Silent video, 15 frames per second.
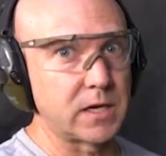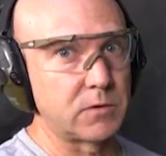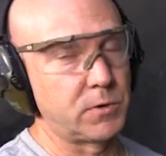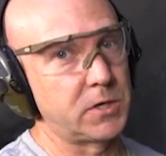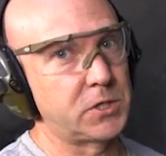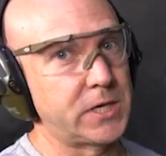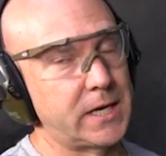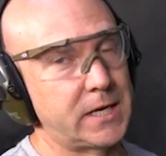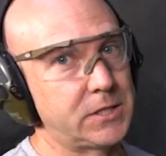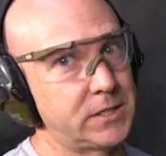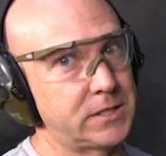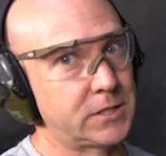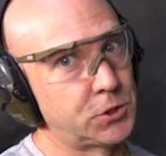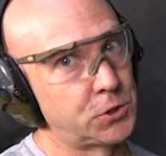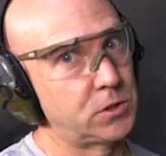it very
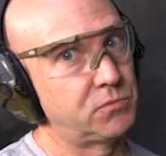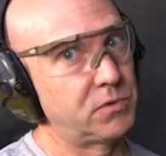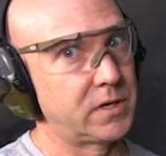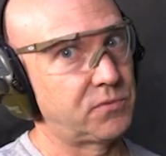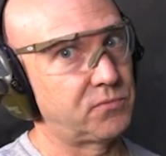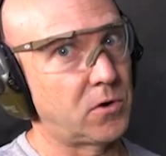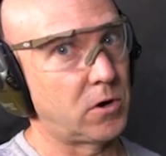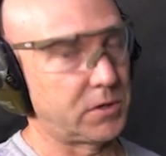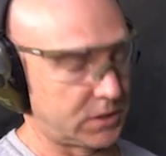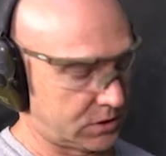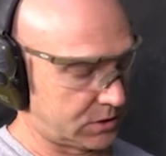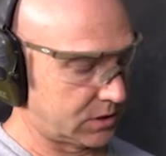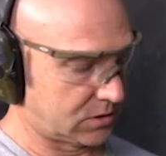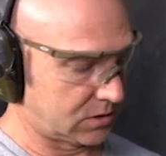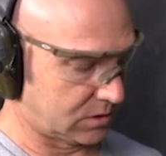challenging and shoot very far
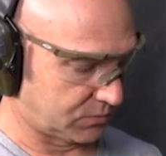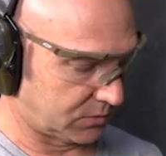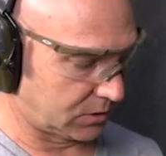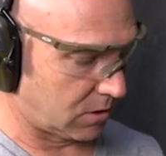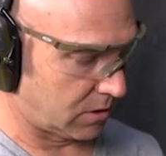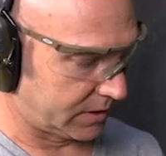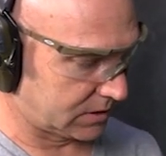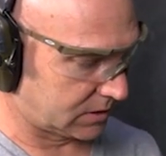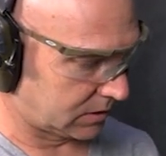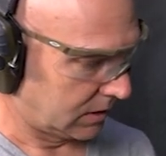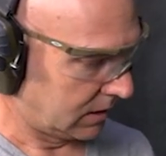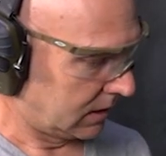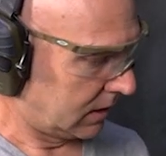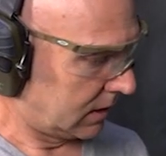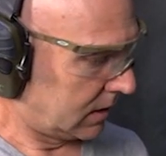distances for targets.
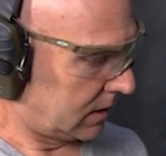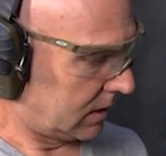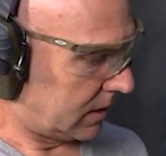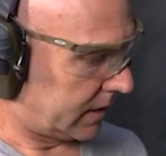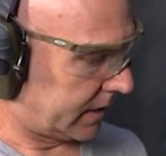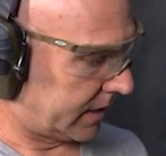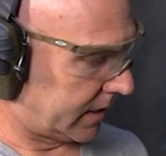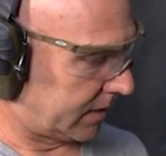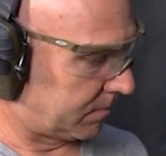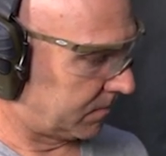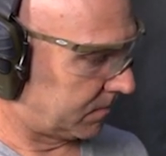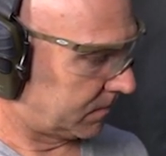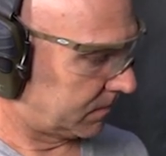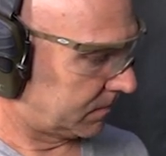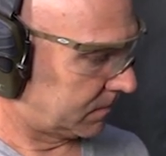Oh,
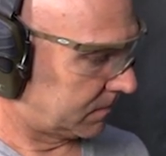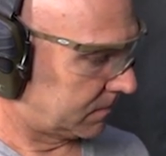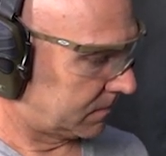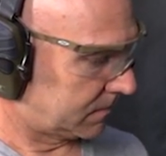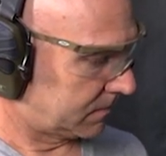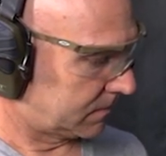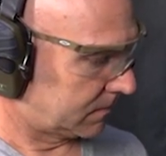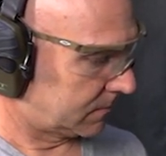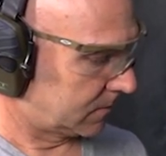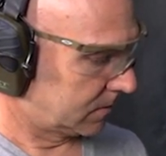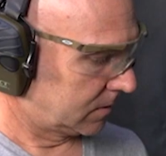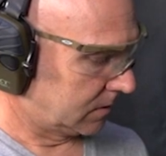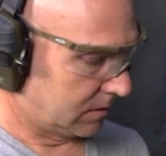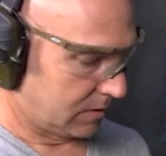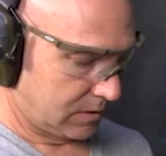
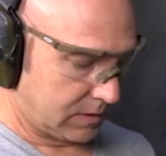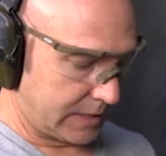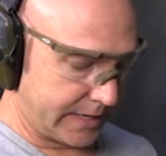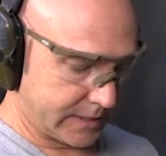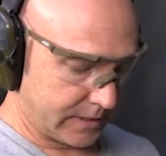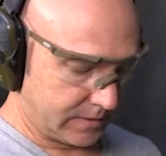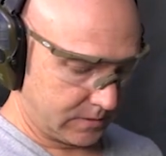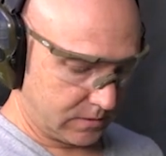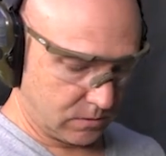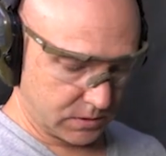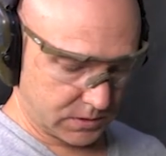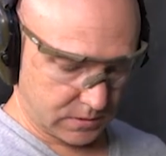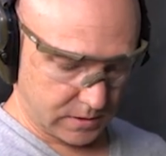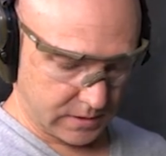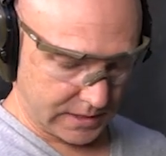
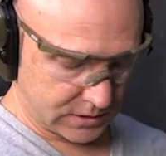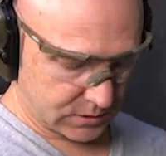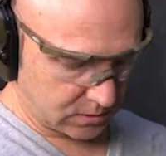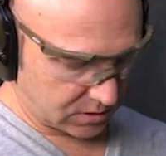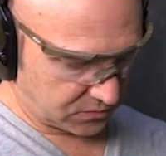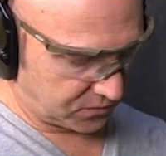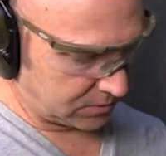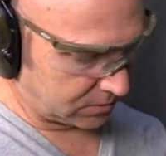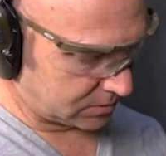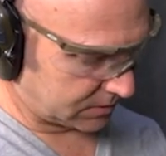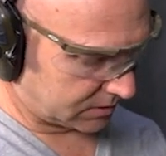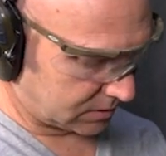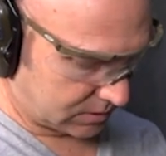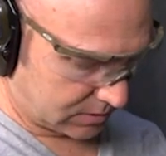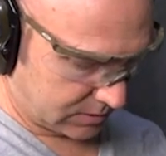it's got a nice solid feel to
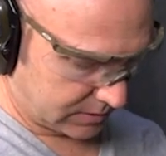it.